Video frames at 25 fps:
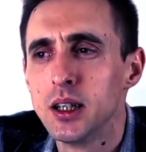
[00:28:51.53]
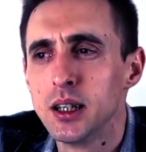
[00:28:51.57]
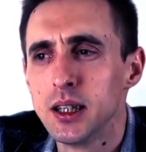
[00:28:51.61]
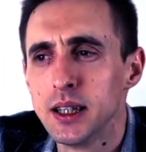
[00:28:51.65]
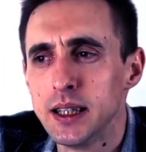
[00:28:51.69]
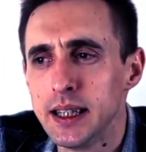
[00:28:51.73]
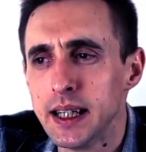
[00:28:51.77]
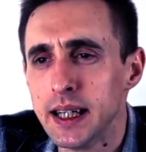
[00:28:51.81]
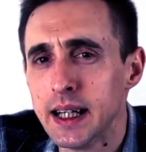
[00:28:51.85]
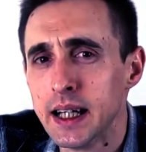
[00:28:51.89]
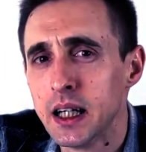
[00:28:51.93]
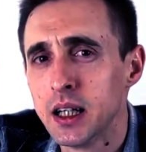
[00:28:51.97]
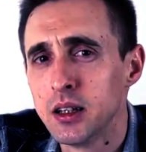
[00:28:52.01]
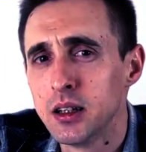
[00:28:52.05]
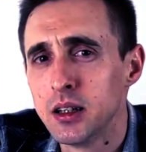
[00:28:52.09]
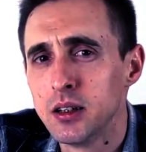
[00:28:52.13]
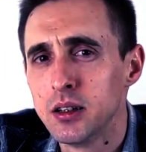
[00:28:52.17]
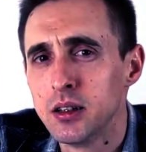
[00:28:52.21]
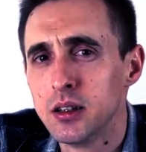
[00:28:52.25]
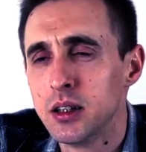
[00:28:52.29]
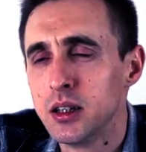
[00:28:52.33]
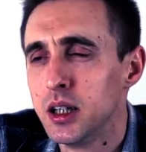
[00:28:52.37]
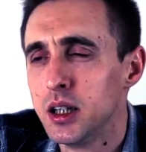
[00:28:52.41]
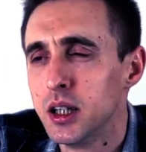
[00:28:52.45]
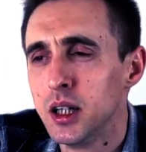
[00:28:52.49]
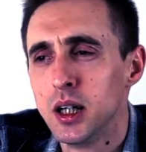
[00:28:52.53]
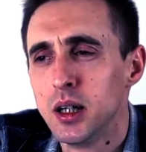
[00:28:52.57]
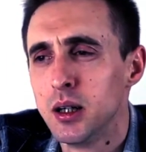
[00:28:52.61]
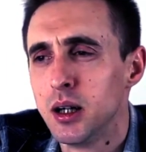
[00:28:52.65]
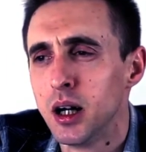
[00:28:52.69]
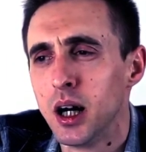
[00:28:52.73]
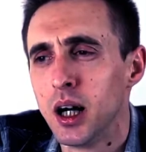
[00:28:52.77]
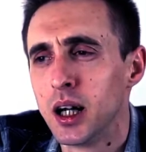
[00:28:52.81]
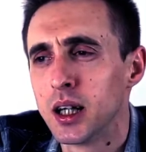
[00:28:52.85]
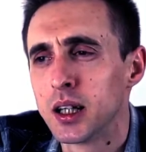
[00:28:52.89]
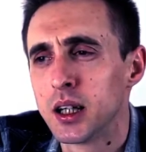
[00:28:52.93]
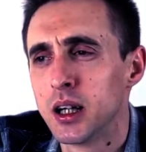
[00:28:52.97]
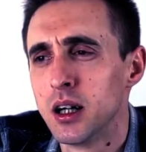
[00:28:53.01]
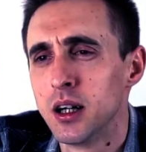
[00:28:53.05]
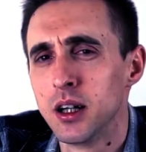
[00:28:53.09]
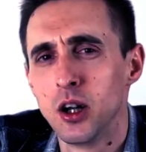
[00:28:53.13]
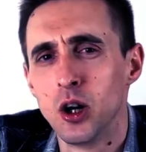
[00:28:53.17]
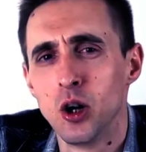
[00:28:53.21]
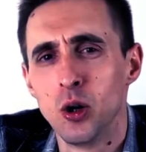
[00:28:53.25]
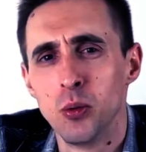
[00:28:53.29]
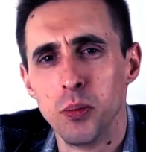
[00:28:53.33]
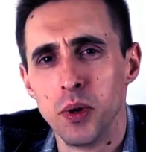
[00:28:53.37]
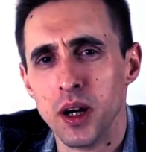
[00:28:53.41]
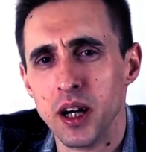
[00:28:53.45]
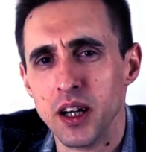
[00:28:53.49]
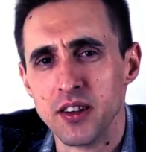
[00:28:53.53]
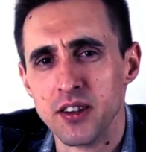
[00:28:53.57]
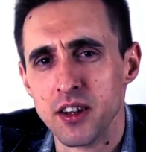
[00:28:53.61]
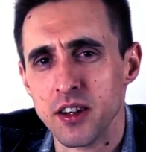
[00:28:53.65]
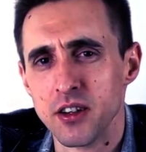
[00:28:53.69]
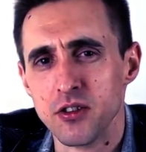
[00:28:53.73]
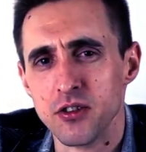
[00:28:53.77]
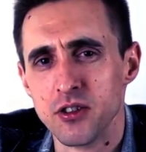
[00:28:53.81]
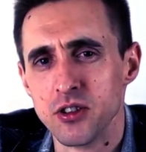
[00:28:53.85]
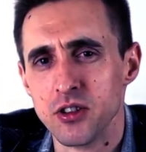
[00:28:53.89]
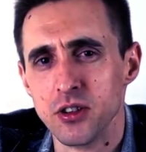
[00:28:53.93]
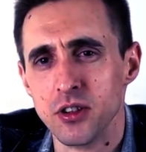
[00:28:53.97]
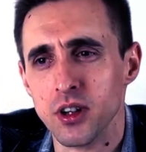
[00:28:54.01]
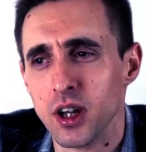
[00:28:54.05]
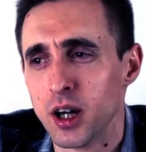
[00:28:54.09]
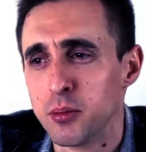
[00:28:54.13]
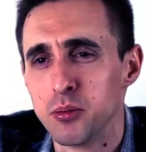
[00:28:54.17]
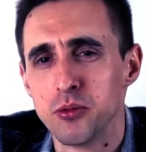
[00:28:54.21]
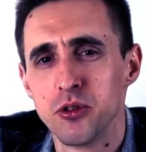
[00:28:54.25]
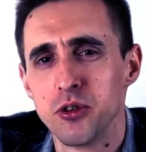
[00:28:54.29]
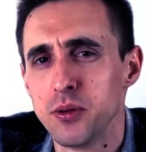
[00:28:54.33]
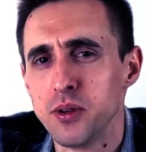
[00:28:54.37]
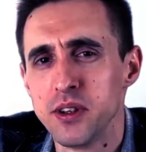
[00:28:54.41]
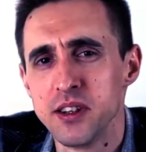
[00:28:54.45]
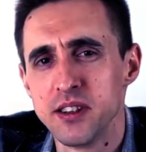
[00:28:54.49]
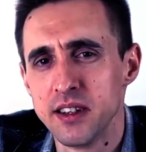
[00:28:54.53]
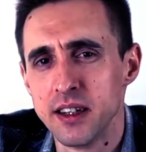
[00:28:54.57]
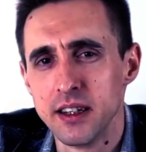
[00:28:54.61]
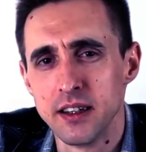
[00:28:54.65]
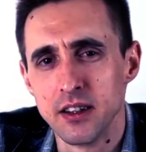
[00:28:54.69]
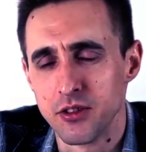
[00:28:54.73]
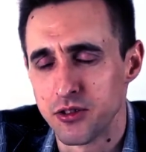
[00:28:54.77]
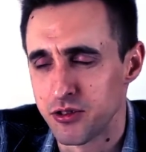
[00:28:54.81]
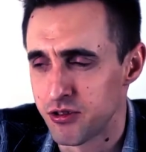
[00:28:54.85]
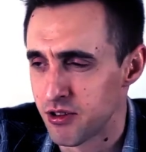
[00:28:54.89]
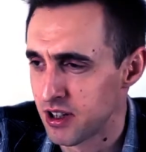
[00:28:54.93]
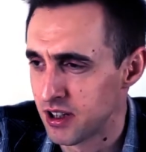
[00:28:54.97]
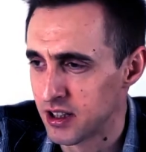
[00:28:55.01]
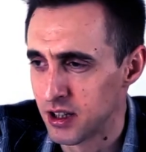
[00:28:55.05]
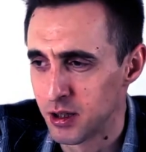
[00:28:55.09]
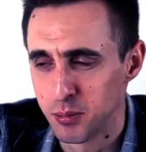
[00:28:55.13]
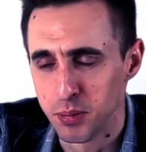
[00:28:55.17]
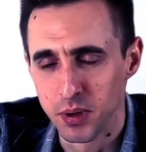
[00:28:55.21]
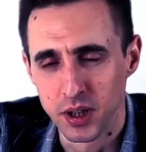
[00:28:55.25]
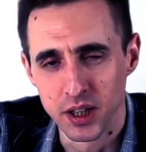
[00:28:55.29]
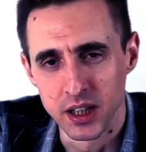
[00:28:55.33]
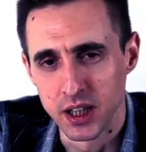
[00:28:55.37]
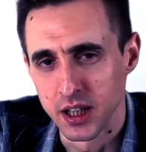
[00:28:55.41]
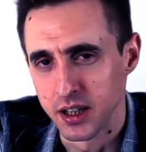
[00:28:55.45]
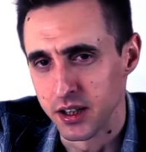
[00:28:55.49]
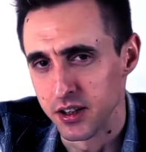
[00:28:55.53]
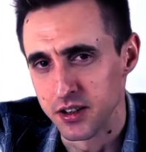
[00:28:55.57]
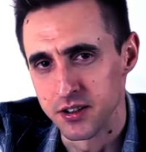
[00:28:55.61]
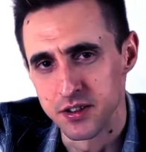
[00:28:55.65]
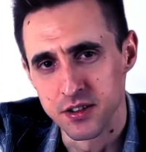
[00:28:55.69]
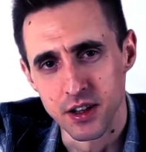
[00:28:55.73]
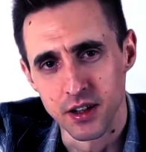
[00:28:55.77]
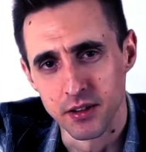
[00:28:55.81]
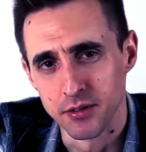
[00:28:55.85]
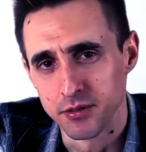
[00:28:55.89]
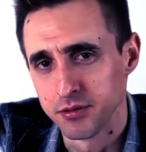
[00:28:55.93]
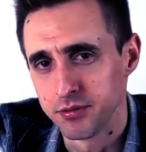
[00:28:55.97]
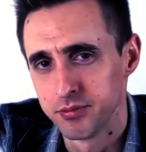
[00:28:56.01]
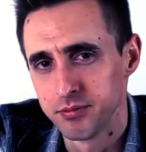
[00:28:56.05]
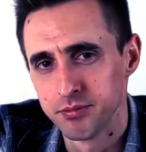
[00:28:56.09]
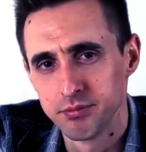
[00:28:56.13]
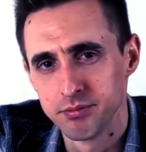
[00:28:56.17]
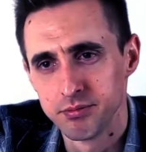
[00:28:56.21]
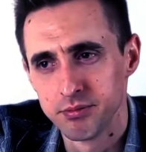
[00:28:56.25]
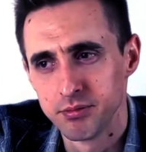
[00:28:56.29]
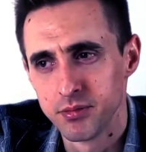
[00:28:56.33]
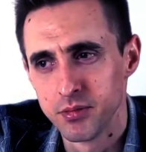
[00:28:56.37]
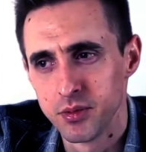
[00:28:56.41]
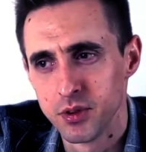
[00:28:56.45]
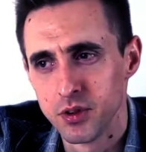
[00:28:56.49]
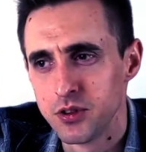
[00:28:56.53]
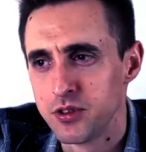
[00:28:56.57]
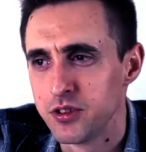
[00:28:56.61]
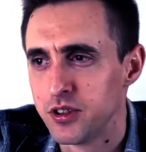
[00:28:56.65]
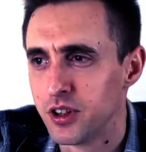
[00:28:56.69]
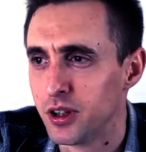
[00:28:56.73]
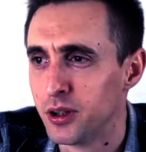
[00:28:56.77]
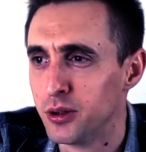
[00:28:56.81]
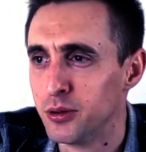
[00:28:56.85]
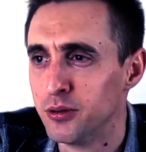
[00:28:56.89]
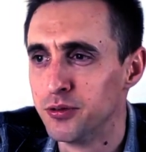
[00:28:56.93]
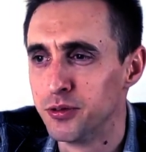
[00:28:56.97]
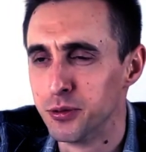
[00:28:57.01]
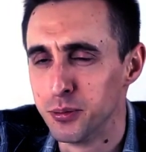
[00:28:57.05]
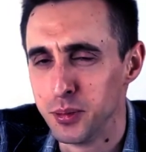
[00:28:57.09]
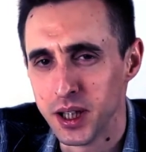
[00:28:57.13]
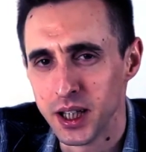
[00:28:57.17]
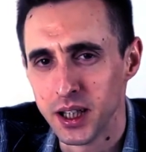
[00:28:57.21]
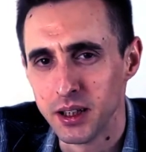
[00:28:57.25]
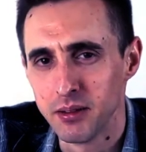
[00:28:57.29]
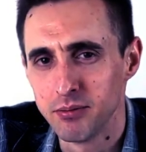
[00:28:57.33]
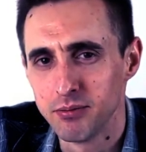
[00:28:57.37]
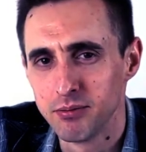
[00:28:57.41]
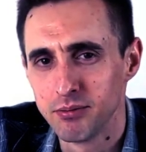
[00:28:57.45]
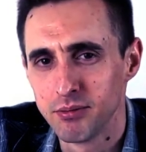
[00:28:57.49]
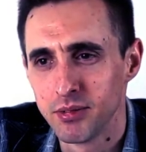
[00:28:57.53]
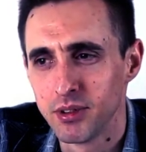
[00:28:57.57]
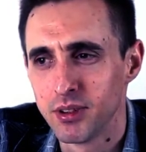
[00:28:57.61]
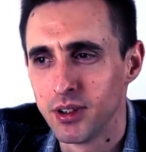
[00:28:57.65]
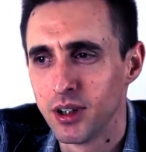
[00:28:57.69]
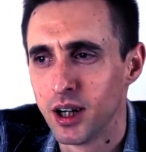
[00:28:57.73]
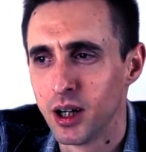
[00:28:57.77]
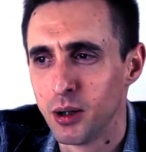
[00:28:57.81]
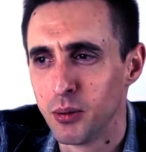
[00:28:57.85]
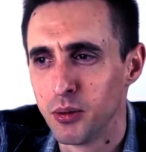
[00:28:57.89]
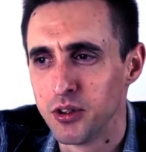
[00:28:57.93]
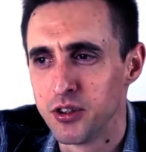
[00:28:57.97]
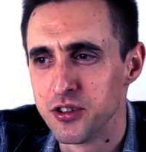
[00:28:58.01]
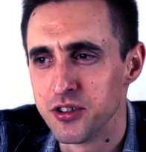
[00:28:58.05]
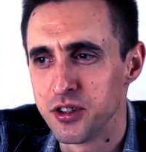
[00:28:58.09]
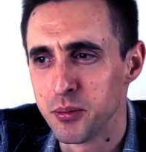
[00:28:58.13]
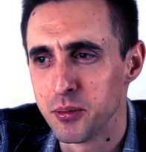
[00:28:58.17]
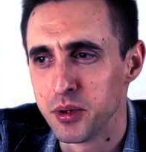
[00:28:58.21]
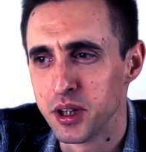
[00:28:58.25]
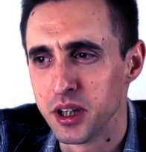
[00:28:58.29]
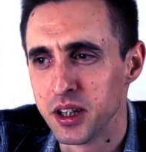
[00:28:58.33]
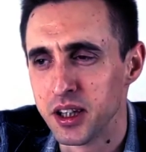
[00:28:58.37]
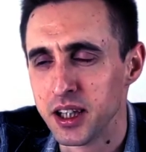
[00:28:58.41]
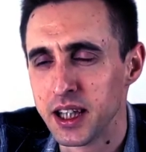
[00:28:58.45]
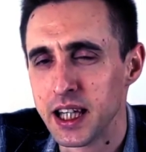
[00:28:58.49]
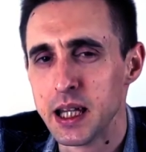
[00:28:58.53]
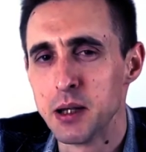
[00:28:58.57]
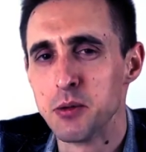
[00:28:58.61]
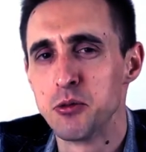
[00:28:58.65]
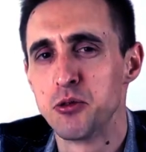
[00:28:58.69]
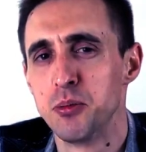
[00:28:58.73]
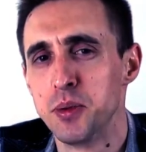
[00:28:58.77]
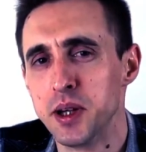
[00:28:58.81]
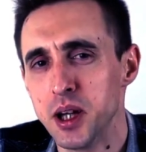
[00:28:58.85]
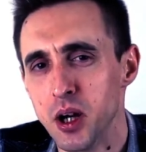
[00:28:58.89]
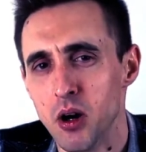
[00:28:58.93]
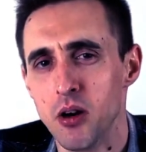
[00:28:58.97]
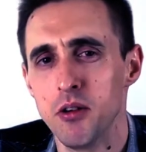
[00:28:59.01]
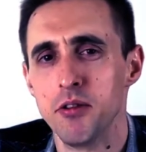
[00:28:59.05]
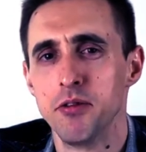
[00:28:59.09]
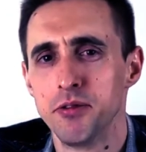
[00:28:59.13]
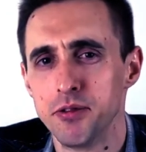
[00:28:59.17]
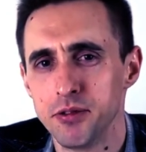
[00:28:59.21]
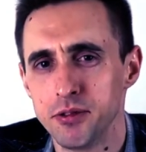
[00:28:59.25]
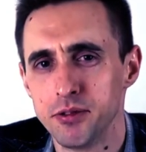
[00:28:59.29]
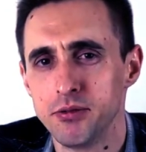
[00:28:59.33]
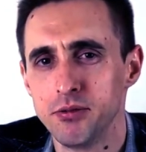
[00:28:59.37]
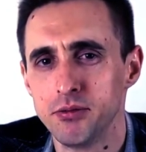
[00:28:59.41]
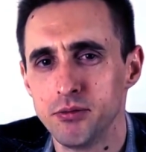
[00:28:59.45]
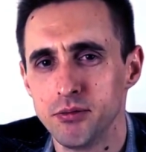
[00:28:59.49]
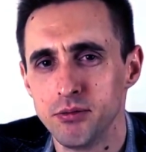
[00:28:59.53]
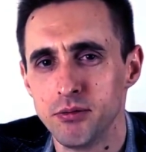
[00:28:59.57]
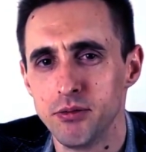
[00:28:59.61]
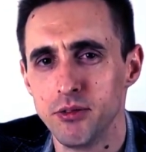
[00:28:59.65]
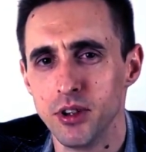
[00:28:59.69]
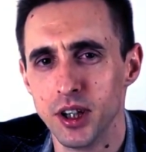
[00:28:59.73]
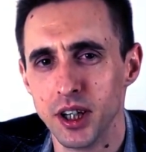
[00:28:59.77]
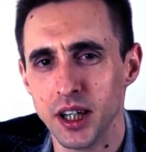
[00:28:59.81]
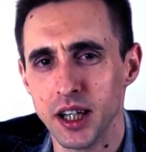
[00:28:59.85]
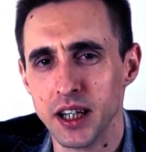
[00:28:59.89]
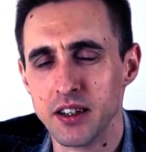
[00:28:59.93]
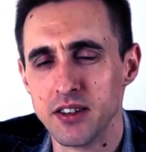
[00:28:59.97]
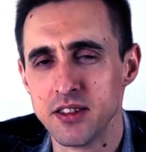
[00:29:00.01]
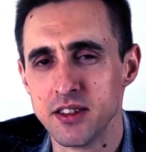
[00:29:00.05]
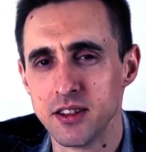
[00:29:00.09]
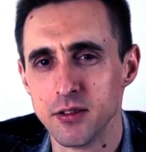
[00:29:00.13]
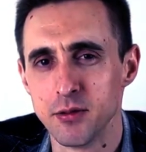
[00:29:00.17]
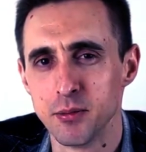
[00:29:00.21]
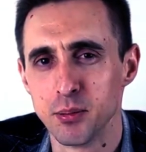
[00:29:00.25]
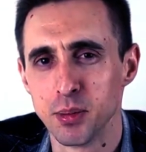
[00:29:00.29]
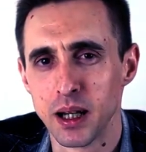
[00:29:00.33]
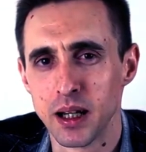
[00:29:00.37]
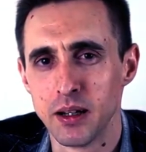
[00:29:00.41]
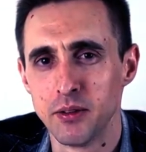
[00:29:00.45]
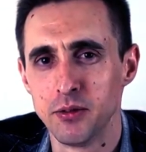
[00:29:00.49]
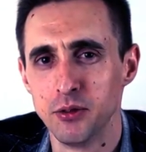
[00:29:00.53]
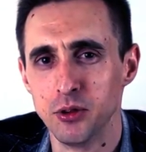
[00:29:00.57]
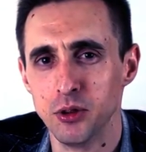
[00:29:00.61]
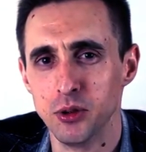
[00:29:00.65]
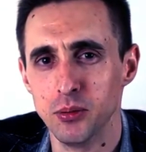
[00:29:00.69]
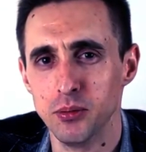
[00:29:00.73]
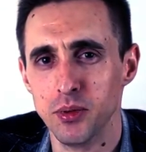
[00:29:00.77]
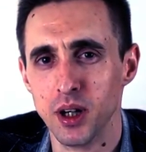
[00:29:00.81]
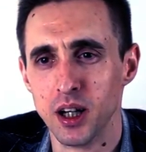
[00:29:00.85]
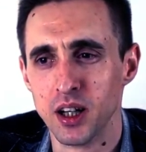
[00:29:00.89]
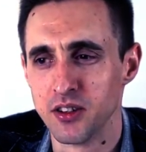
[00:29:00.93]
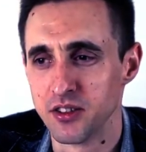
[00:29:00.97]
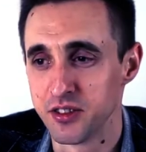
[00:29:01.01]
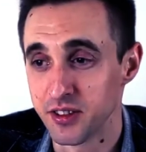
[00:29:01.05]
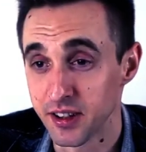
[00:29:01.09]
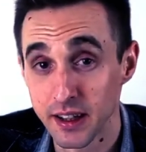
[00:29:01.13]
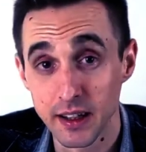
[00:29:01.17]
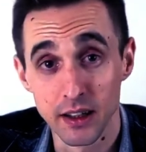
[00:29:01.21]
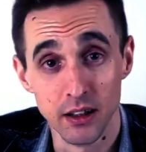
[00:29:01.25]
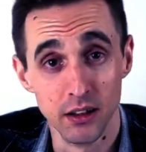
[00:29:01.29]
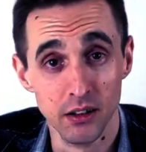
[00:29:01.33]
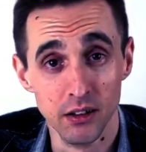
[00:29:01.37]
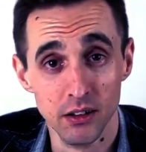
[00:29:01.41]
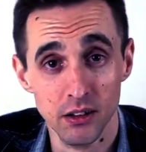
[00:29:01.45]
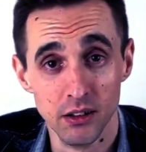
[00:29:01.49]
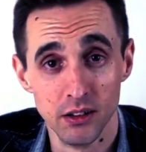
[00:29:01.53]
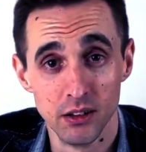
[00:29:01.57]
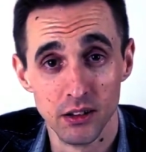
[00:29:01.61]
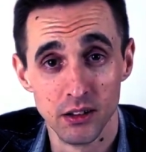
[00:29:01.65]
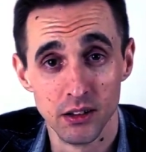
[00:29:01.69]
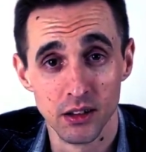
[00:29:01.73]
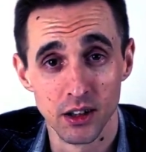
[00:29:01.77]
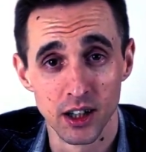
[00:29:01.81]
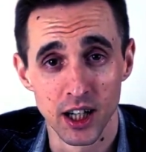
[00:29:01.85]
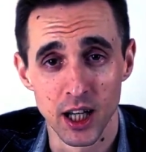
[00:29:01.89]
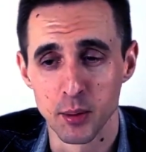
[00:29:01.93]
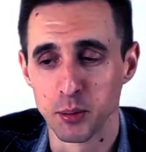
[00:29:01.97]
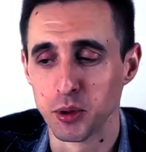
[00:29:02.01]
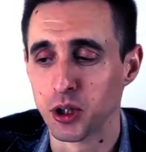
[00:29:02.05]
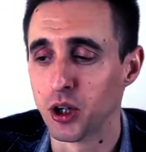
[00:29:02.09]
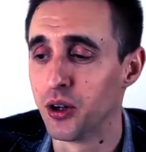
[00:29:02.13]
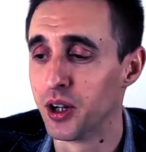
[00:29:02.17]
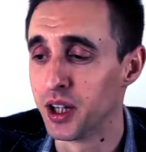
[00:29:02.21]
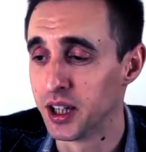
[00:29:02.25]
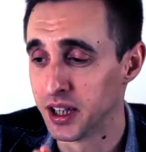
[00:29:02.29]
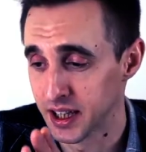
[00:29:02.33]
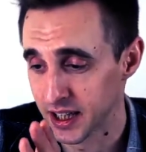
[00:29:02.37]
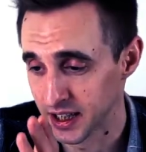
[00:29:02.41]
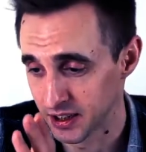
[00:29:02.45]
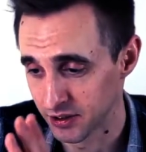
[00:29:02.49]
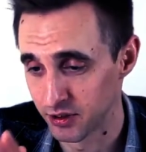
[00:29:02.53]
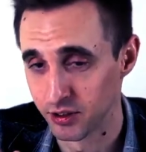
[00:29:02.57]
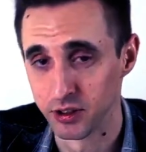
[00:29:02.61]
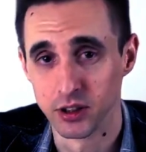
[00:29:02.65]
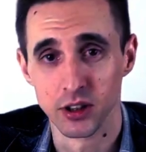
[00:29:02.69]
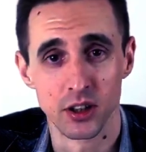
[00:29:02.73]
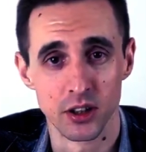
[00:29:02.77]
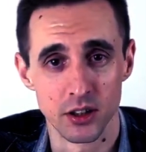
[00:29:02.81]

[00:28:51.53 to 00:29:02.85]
Yeah, I can't hold my attention. I'm too easily distracted by the other stuff. So for me, I want something that keeps me off the native platform until I am going there to look